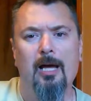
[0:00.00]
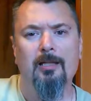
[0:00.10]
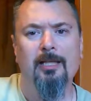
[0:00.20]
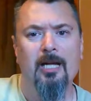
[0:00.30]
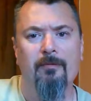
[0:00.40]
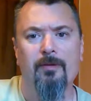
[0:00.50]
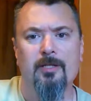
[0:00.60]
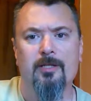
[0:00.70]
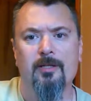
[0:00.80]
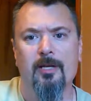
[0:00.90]
oddly enough,
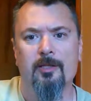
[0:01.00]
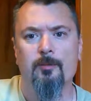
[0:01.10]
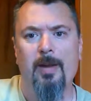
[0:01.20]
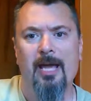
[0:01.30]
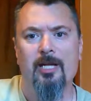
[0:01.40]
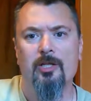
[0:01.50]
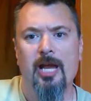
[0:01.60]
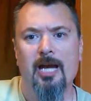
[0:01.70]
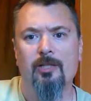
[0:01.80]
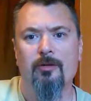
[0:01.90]
is a Spanish
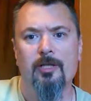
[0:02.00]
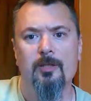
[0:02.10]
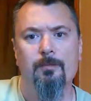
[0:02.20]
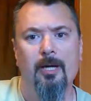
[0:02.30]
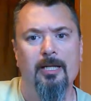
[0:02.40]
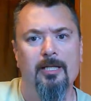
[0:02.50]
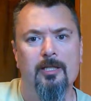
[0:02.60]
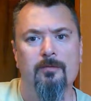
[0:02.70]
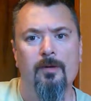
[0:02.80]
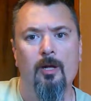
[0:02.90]
actress, but in
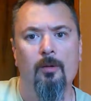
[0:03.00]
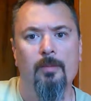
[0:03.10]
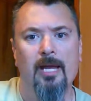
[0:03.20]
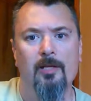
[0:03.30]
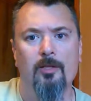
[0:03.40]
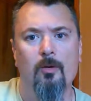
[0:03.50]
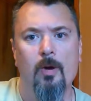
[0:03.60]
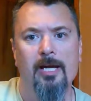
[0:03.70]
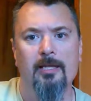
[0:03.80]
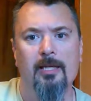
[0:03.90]
this film has
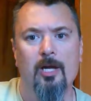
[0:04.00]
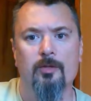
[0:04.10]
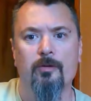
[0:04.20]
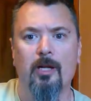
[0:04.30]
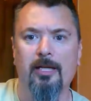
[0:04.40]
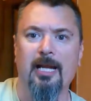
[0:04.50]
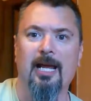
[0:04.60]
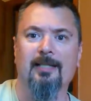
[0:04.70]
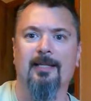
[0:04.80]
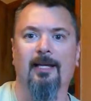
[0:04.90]
quite the Australian
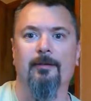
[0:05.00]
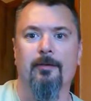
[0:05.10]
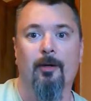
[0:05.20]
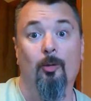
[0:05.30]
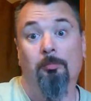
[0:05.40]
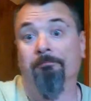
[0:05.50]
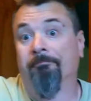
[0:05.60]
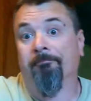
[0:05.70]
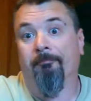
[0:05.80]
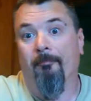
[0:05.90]
accent. So,
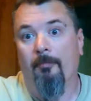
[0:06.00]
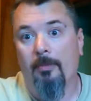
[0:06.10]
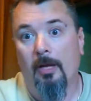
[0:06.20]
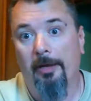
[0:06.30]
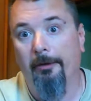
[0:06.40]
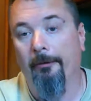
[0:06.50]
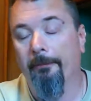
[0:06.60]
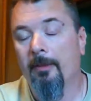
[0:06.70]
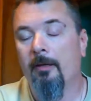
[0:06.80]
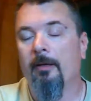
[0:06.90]
I don't know.
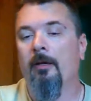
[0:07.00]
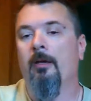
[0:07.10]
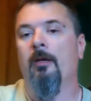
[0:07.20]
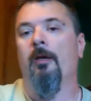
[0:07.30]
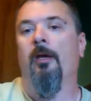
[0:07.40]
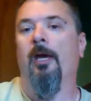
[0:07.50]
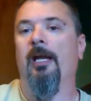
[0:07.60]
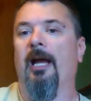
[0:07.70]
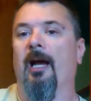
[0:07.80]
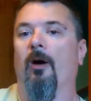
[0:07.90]

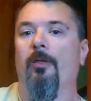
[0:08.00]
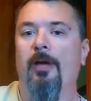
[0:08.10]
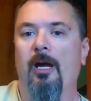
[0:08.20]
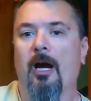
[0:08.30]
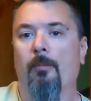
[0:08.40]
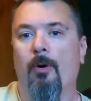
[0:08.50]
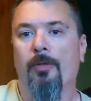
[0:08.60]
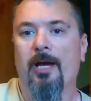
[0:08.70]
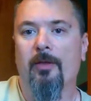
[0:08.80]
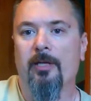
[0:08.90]
Anyhow, they are
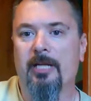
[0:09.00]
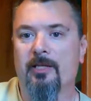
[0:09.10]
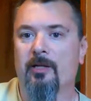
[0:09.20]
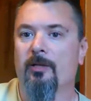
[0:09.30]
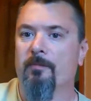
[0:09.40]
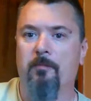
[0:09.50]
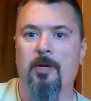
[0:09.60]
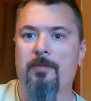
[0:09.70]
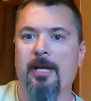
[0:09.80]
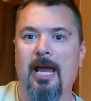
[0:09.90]
both out in the desert.
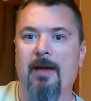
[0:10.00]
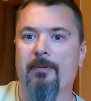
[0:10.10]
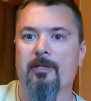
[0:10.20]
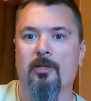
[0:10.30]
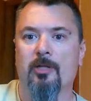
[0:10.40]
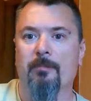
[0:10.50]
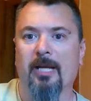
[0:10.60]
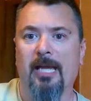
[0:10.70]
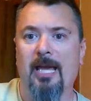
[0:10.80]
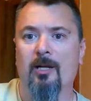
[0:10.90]
Something happens. There's a
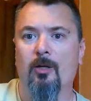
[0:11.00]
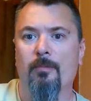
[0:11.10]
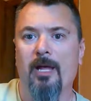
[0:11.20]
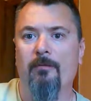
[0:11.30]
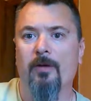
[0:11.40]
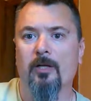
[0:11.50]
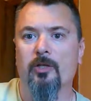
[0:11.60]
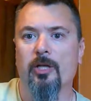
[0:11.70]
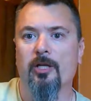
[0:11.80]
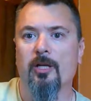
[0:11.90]
mechanical
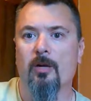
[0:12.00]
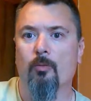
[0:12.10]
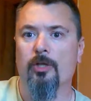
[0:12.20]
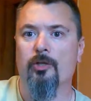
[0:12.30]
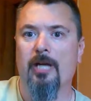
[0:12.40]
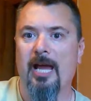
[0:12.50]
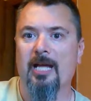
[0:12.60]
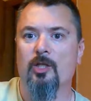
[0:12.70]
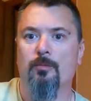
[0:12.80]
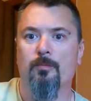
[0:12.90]
malfunction. Richard
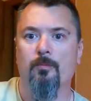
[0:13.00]
Hatch